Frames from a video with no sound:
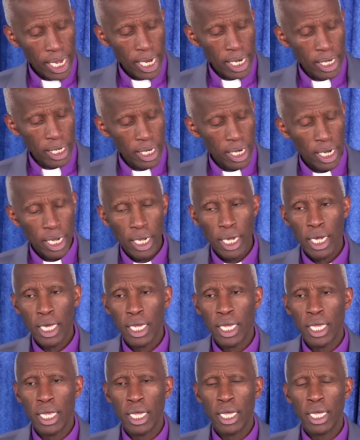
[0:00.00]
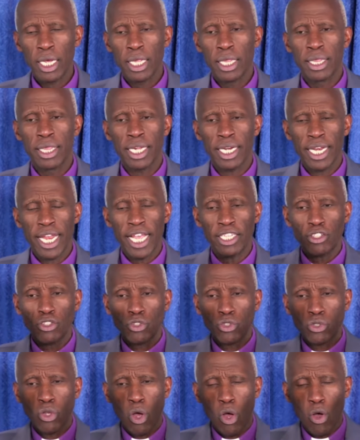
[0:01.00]
And the
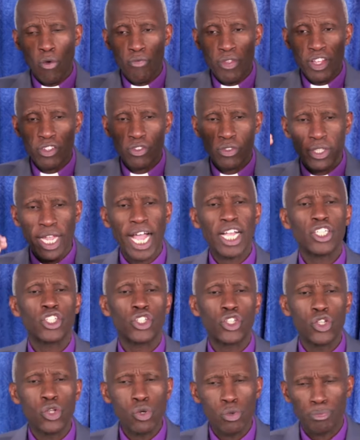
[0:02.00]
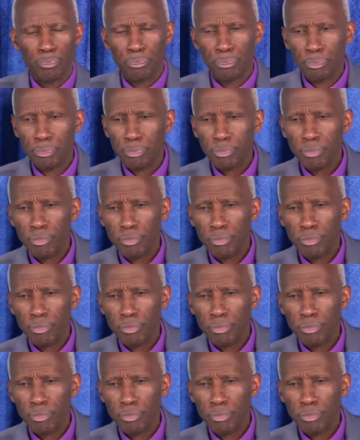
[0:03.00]
rest of the statue